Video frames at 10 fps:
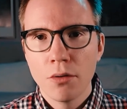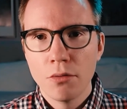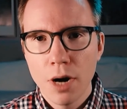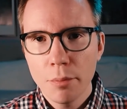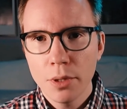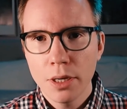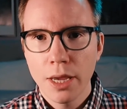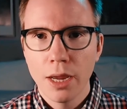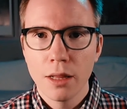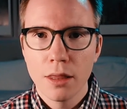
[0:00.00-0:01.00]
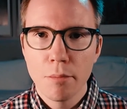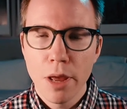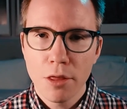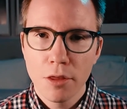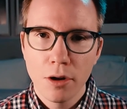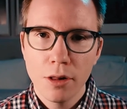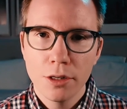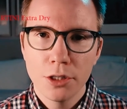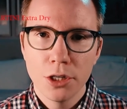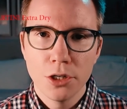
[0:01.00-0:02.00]
replicate the
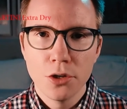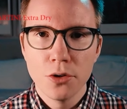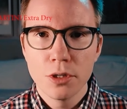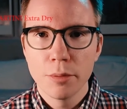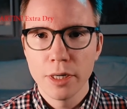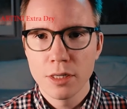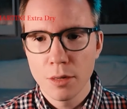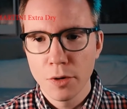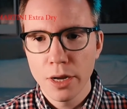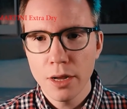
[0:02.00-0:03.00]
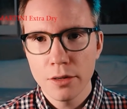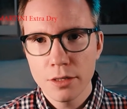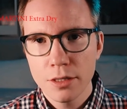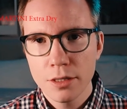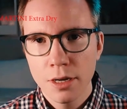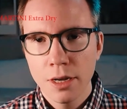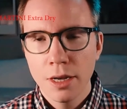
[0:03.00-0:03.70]
methodology used by someone else